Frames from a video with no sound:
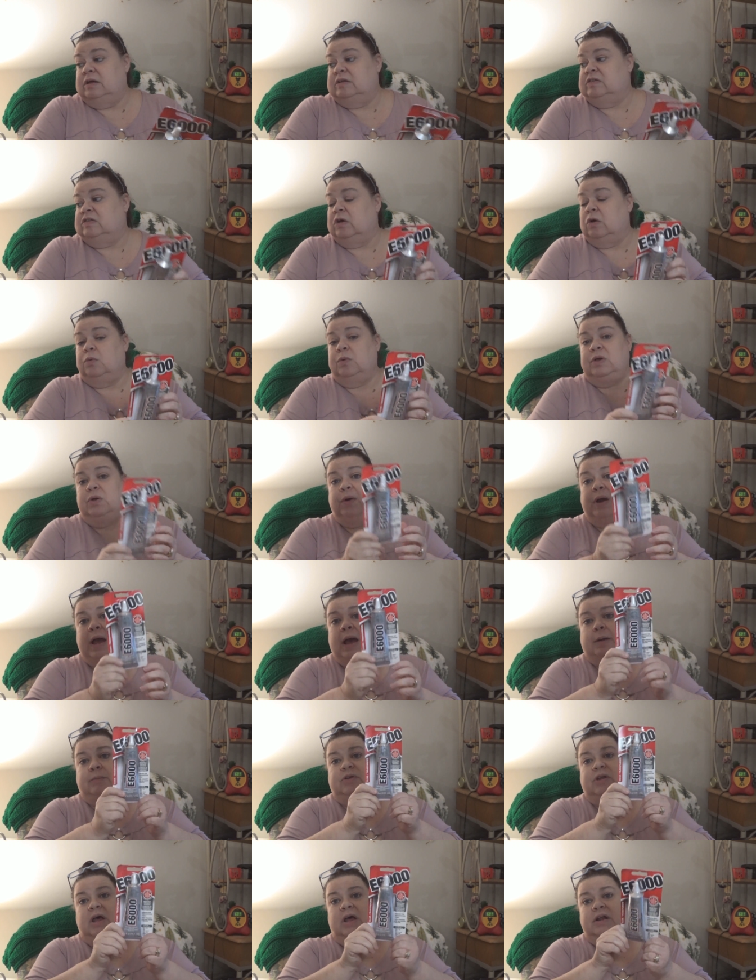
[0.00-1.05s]
So we
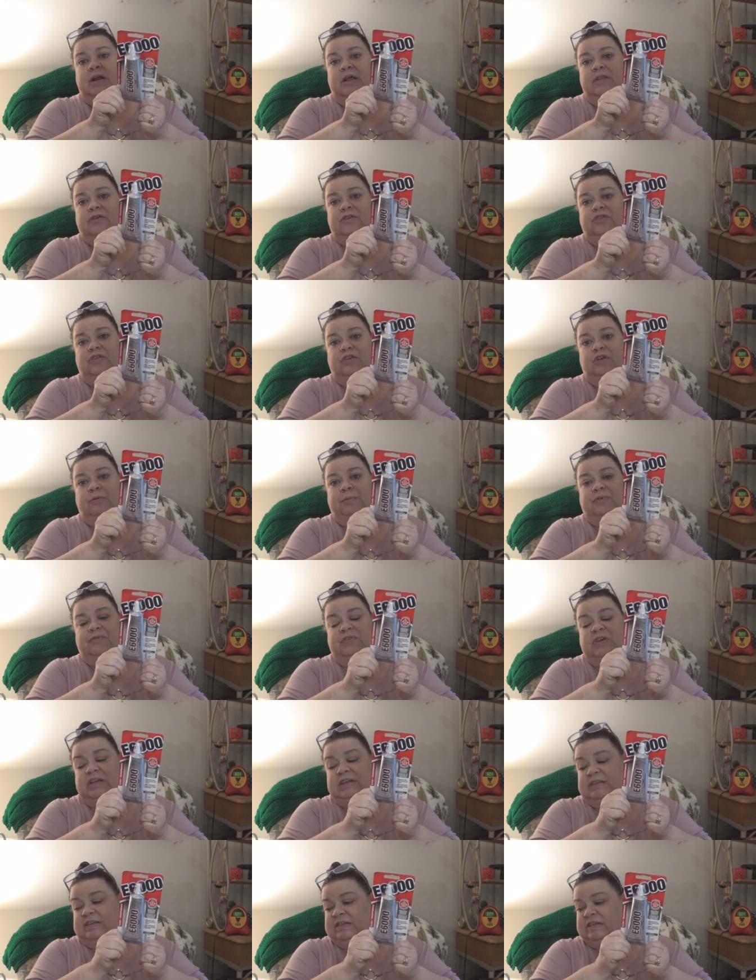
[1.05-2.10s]
grabbed another tube of
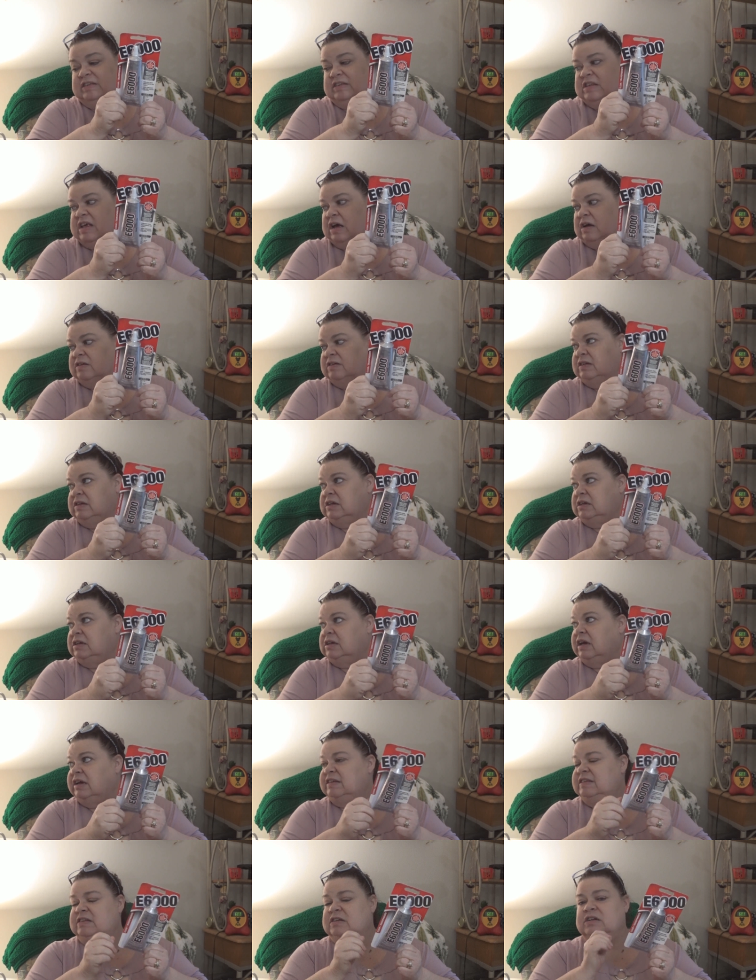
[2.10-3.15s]
E6000.
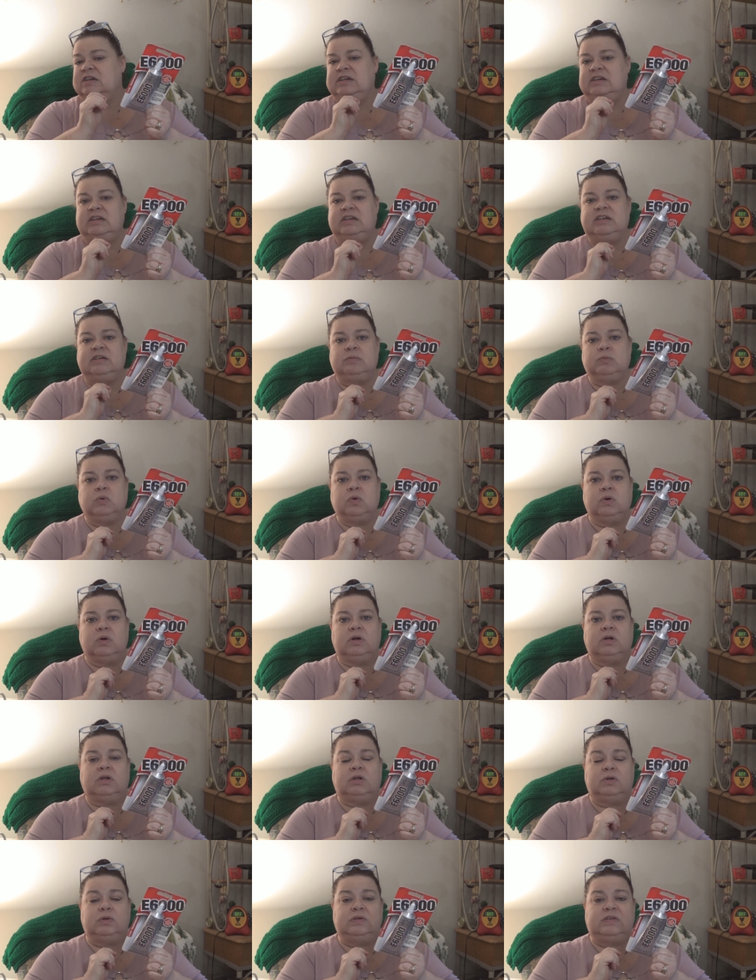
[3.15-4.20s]
I still need to get more
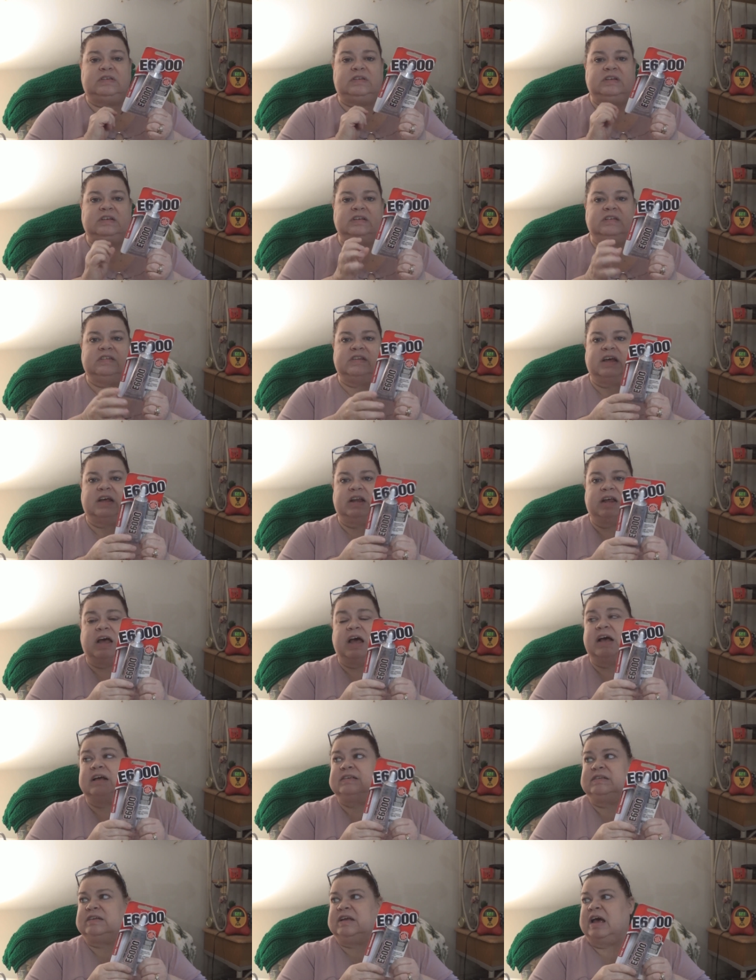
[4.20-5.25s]
glue sticks. That
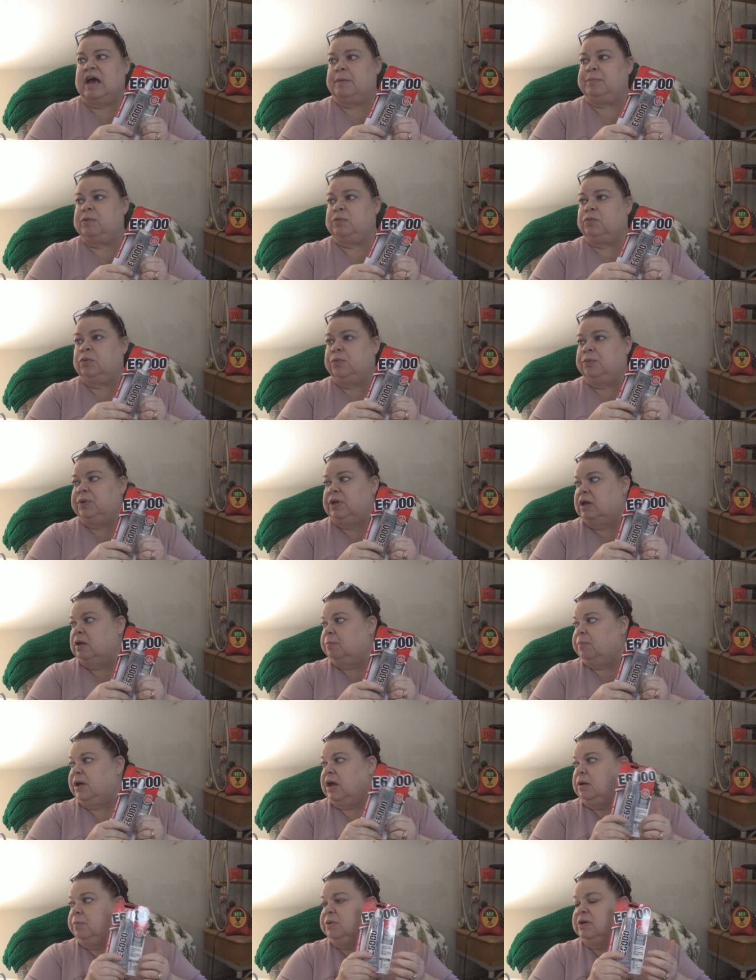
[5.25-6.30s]
has to happen when we
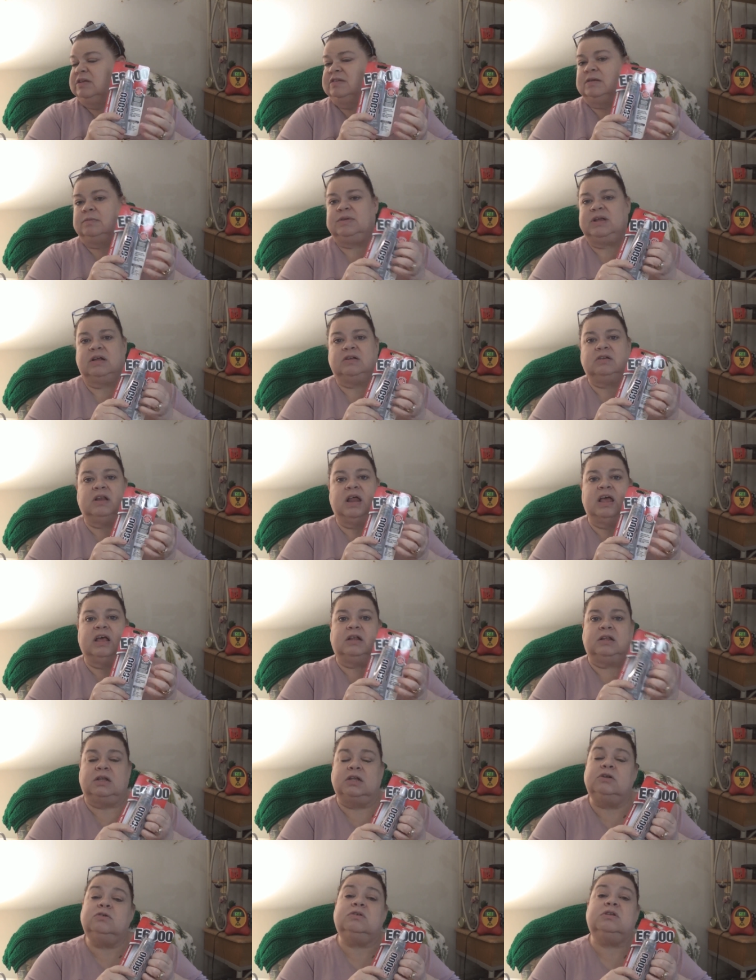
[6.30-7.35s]
get paid because I'm down to
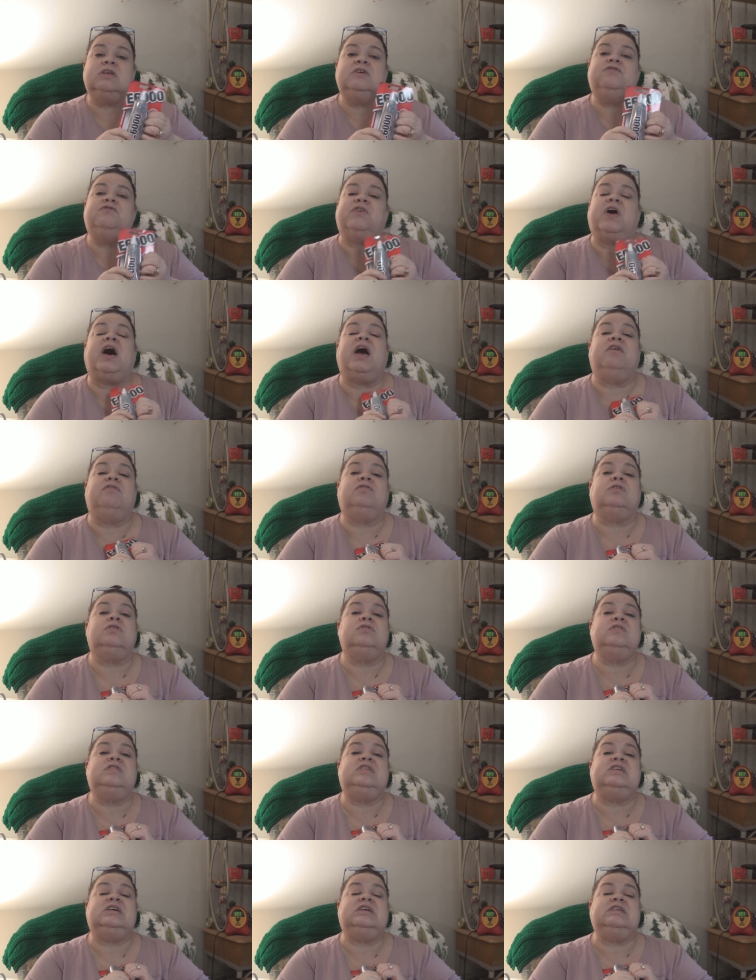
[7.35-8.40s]
like literally 5
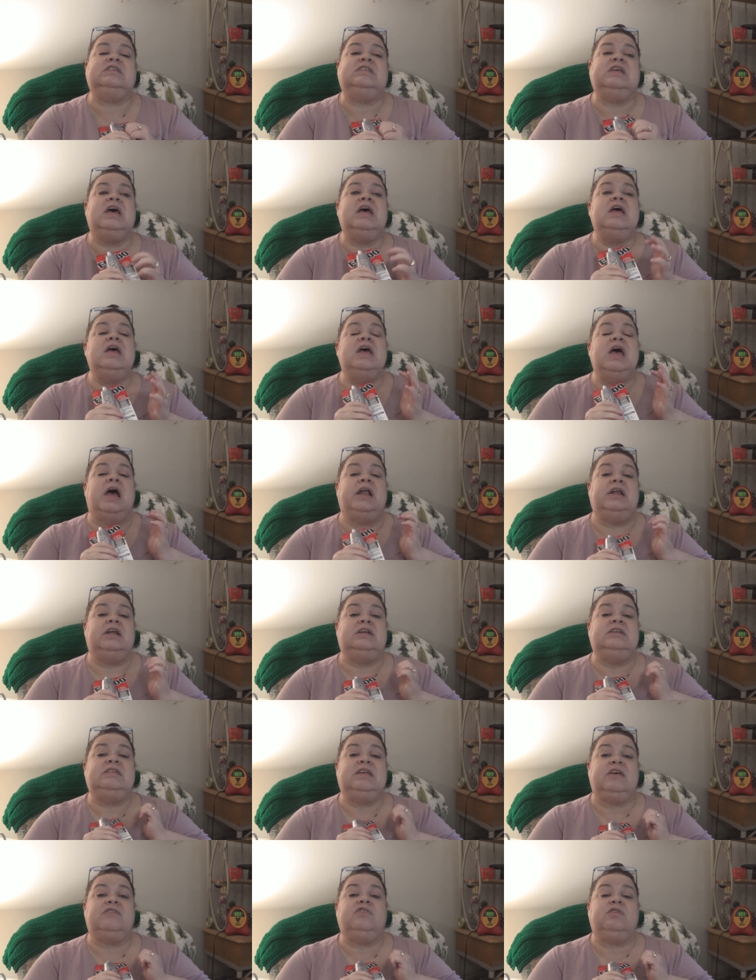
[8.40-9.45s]
glue sticks and it
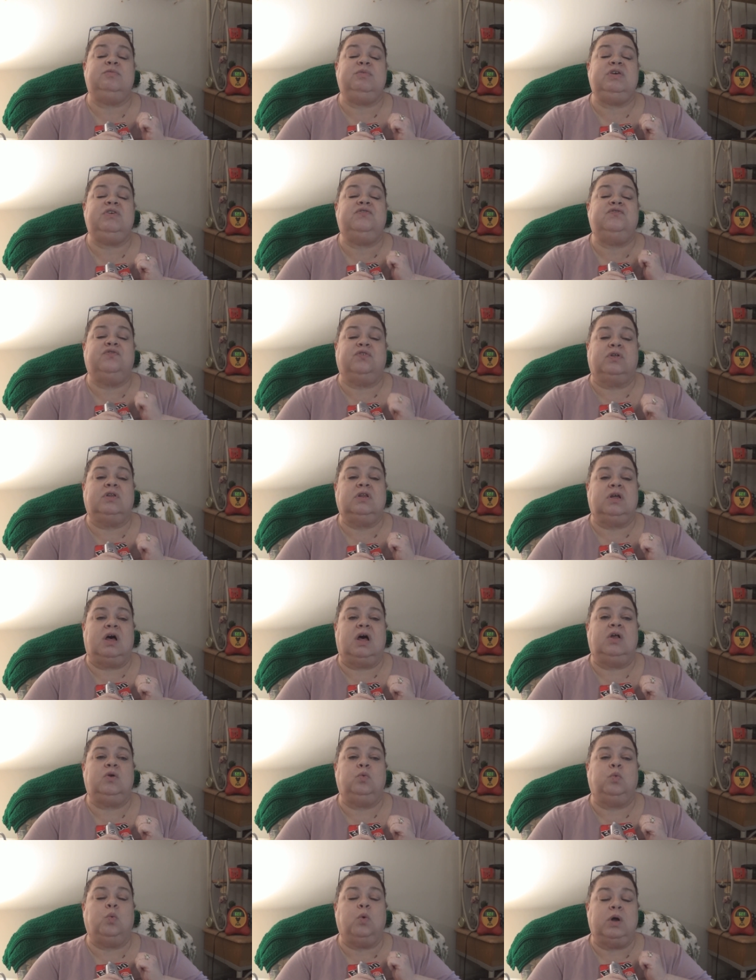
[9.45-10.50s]
is giving me full
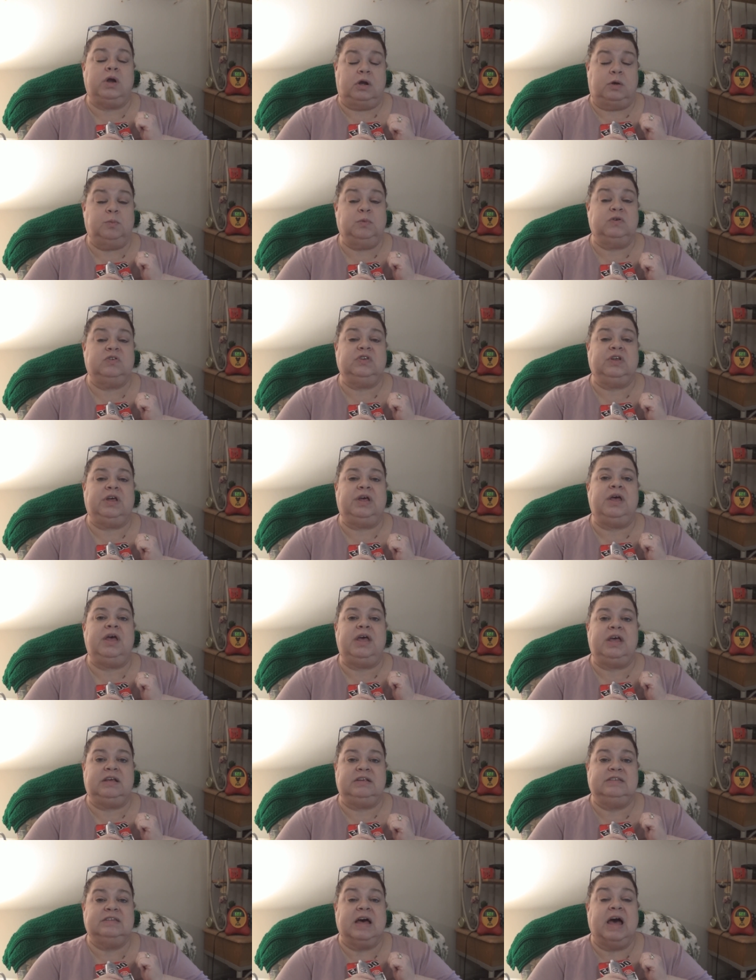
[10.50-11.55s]
on
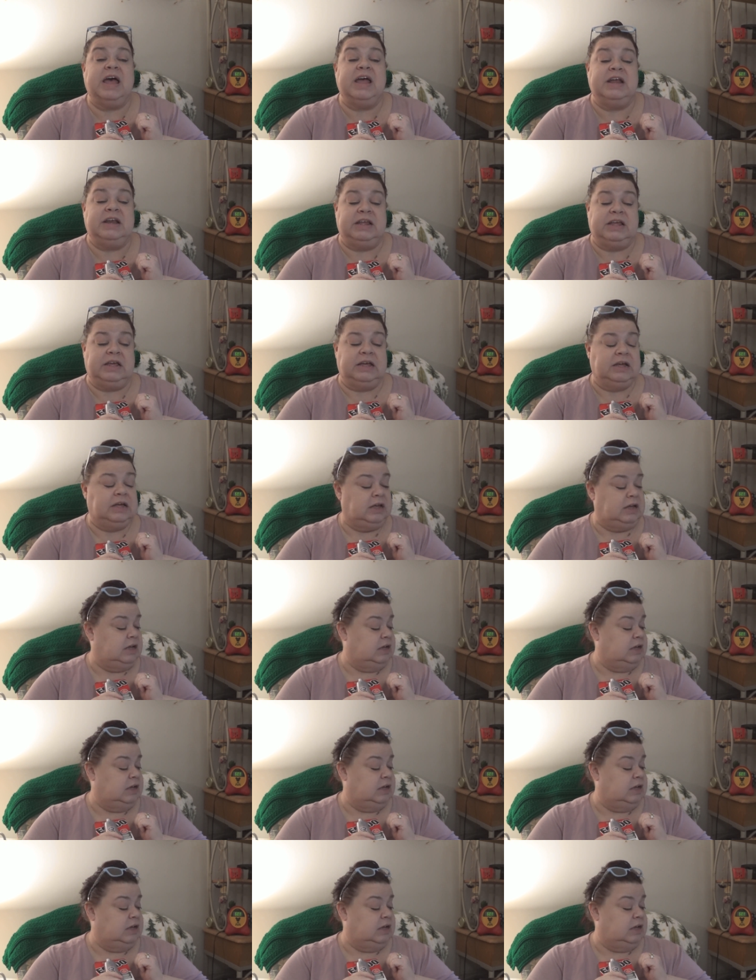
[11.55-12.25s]
100% anxiety.